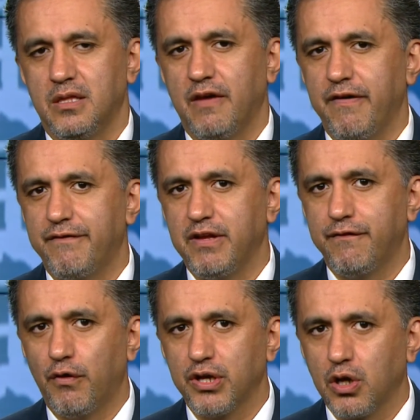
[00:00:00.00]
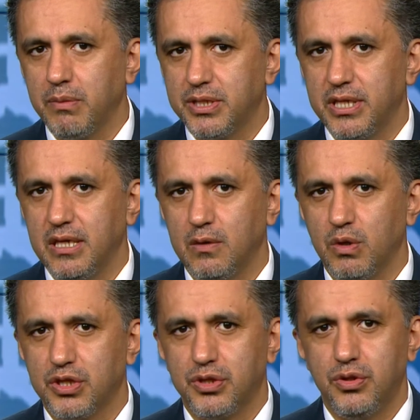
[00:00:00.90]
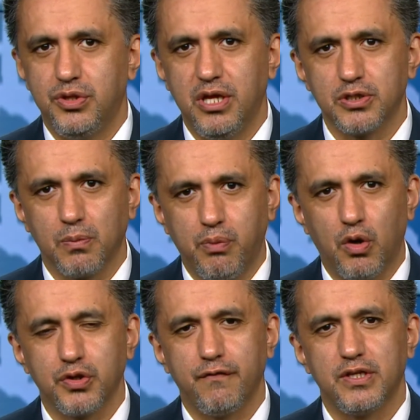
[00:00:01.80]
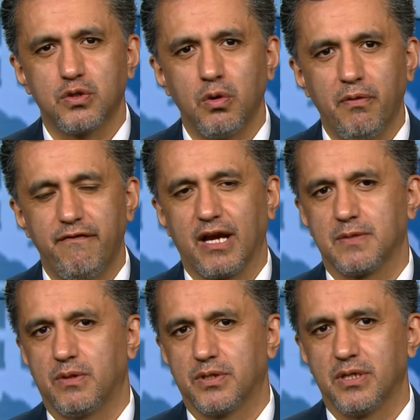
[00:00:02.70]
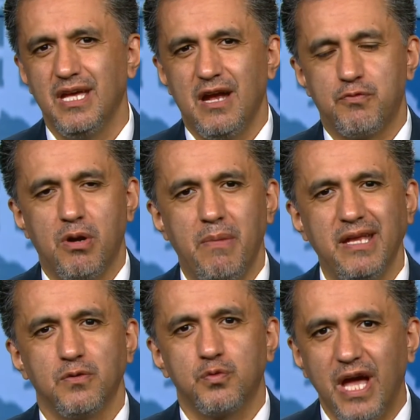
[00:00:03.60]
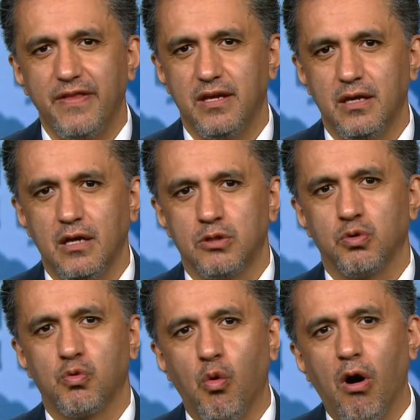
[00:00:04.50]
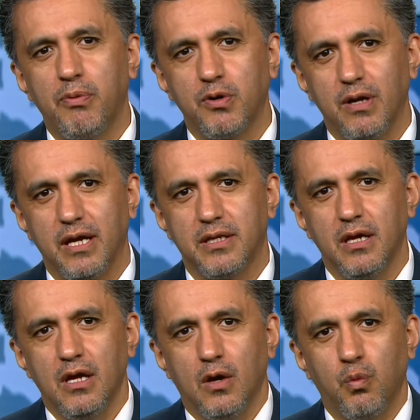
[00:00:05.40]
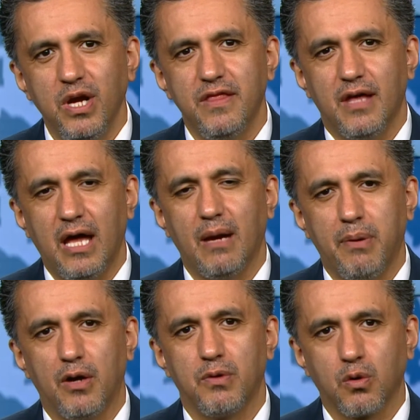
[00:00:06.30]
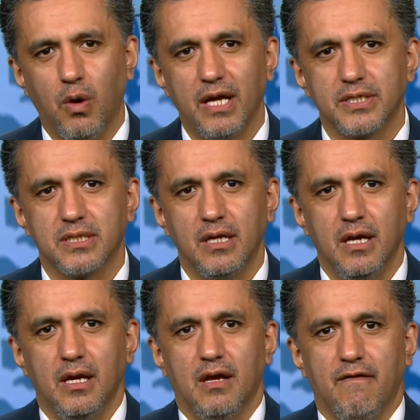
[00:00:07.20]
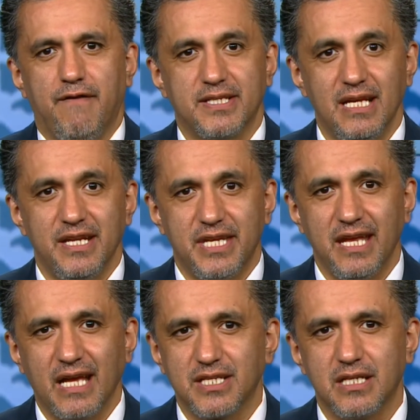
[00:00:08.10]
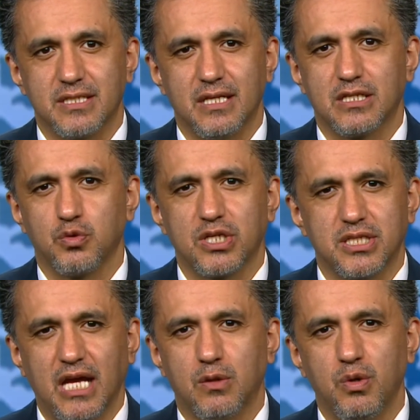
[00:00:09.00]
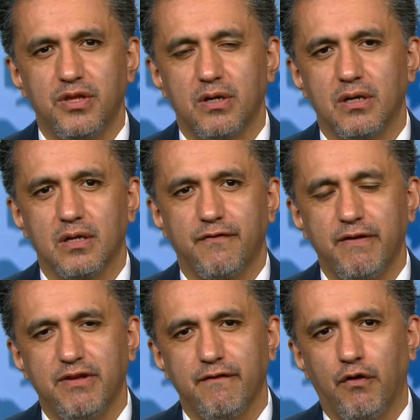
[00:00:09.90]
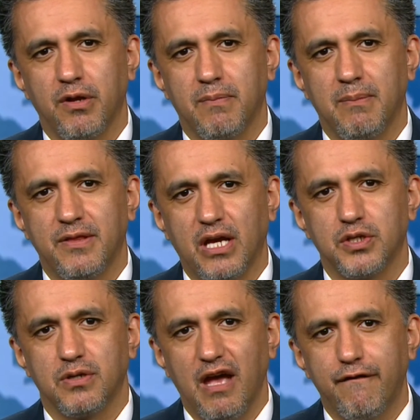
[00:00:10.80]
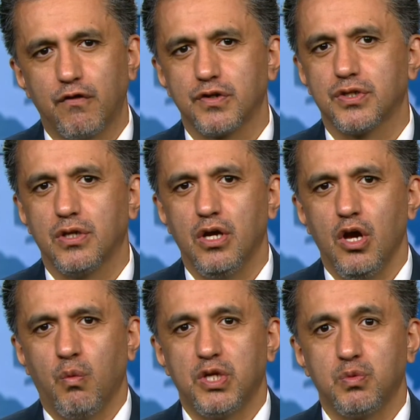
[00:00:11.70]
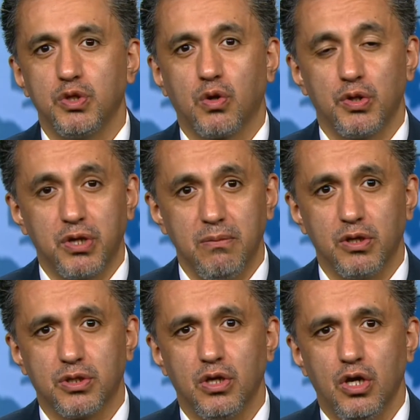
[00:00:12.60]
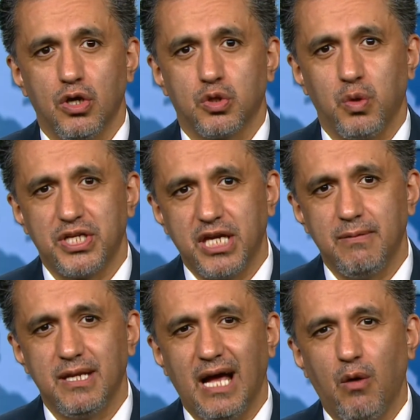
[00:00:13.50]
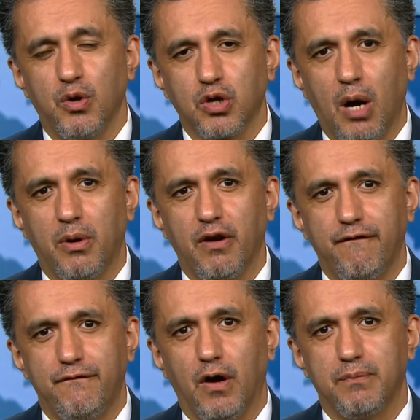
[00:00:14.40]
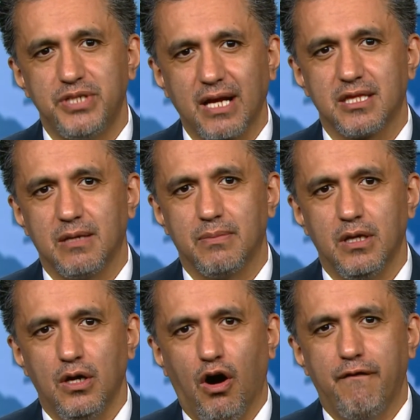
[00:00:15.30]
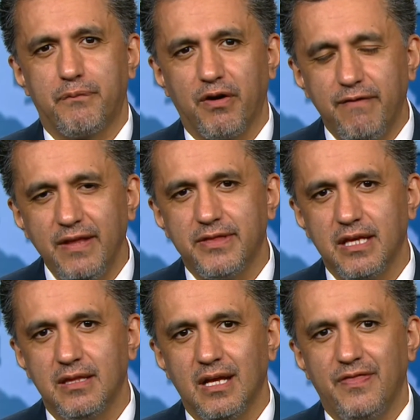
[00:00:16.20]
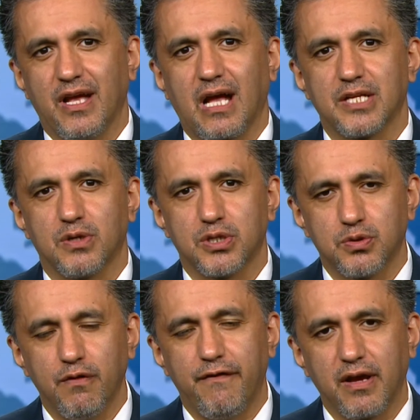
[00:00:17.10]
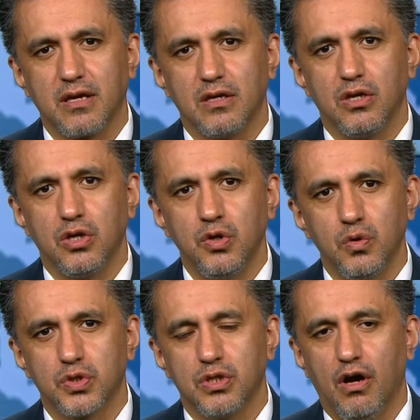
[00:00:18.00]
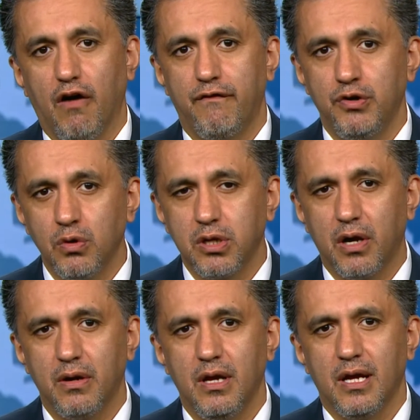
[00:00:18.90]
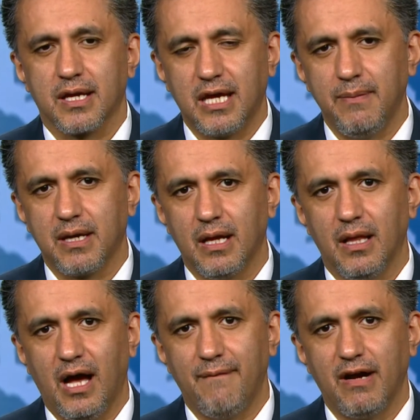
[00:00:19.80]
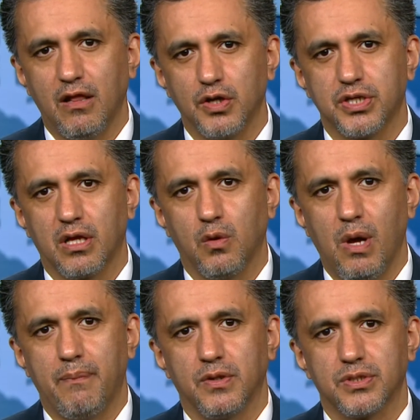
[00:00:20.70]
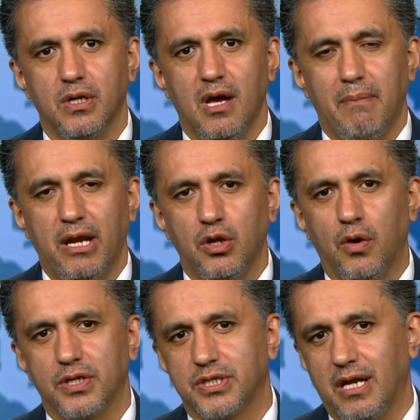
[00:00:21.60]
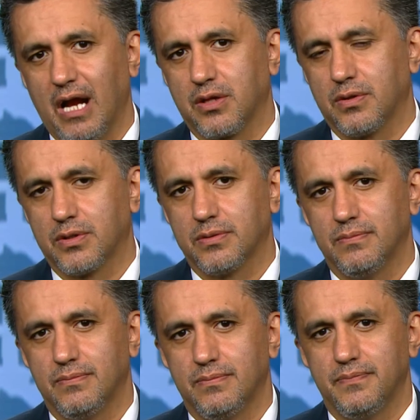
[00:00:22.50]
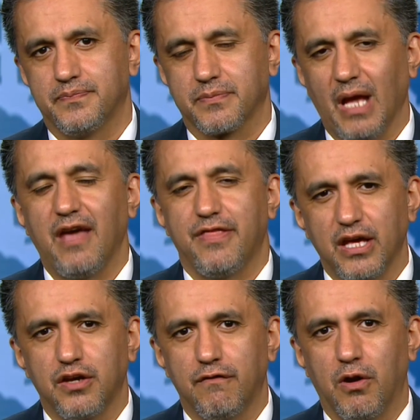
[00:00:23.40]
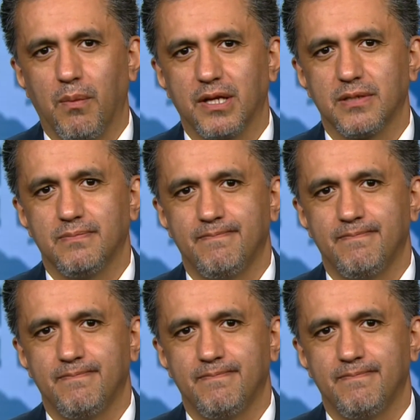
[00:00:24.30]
The 1540 Committee, with the support of its group of experts, remain ready to cooperate with and, upon request, facilitate assistance to a state with their 1540 implementation efforts, which would contribute to achieving our common objective of preventing the catastrophic use of nuclear, chemical, and biological weapons by non-state actors. I thank you very much.